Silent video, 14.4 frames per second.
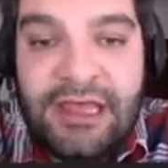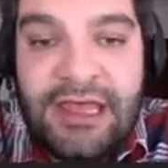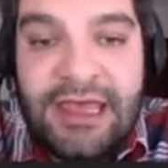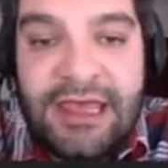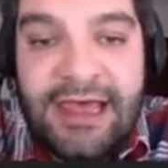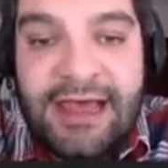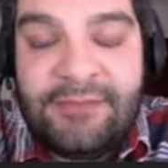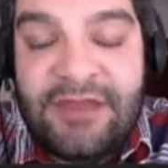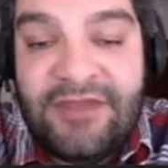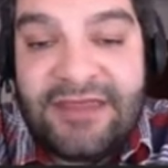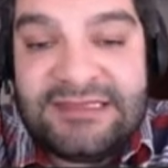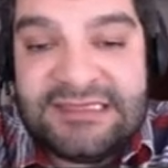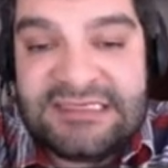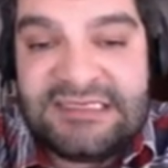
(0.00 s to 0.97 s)
Now,
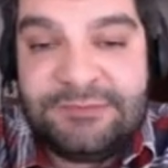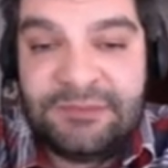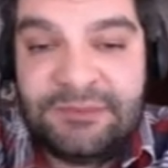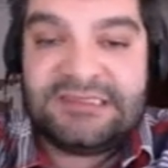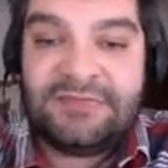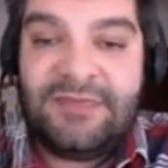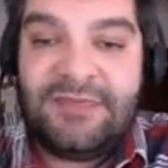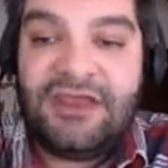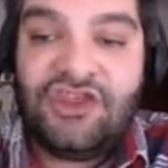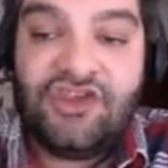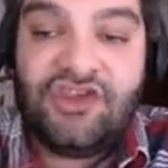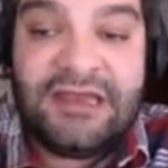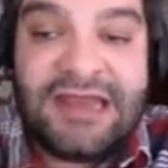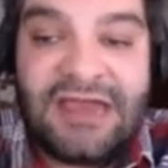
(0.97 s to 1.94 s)
that's explicit, meaning
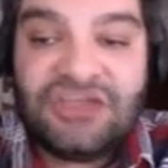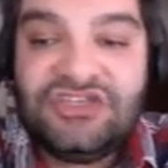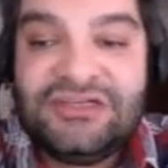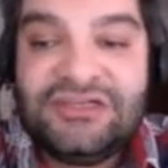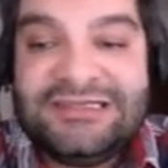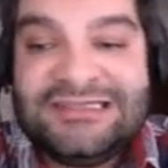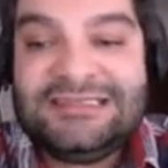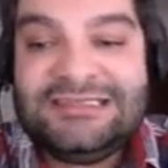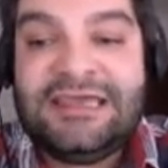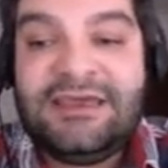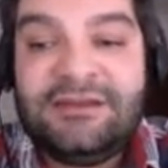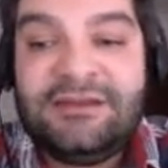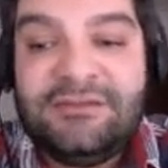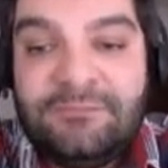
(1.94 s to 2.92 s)
you can actually
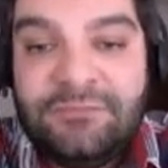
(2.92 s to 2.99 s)
see it,